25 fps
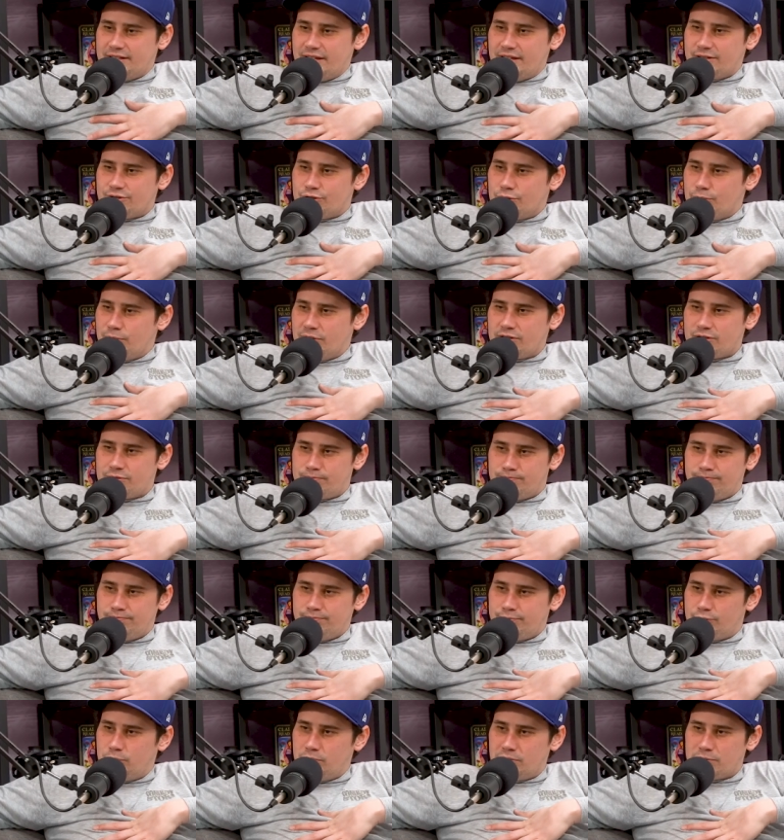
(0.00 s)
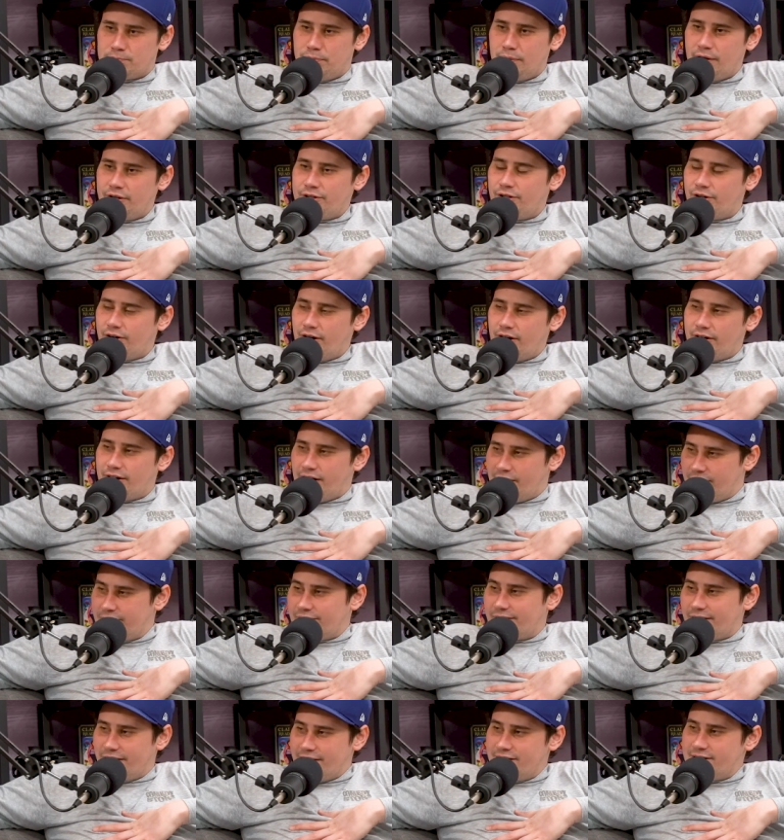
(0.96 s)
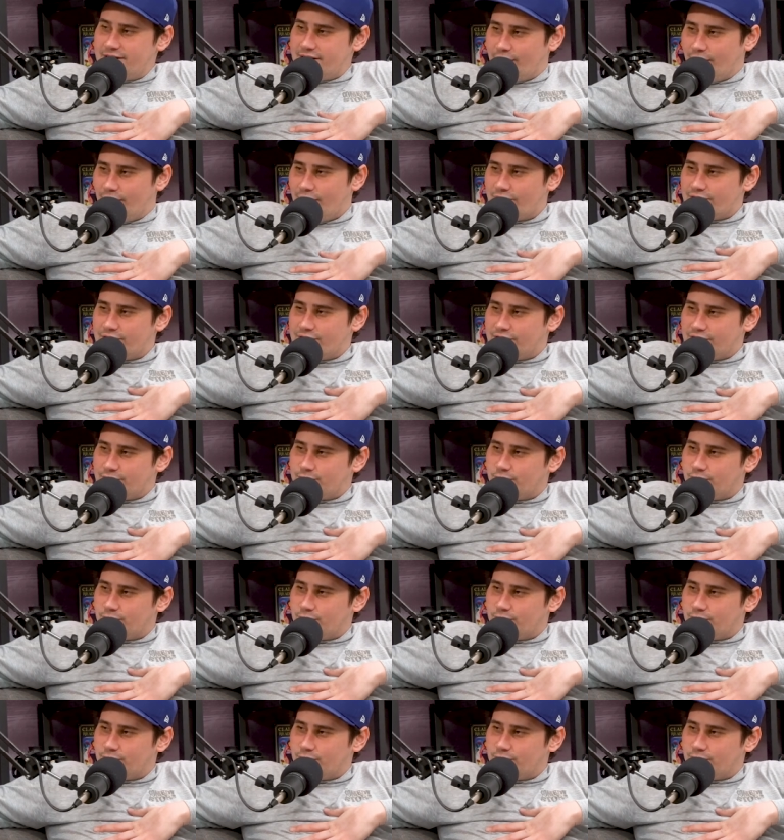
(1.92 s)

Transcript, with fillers: Yeah, too much too much blood in your heart. I think that is how heart disease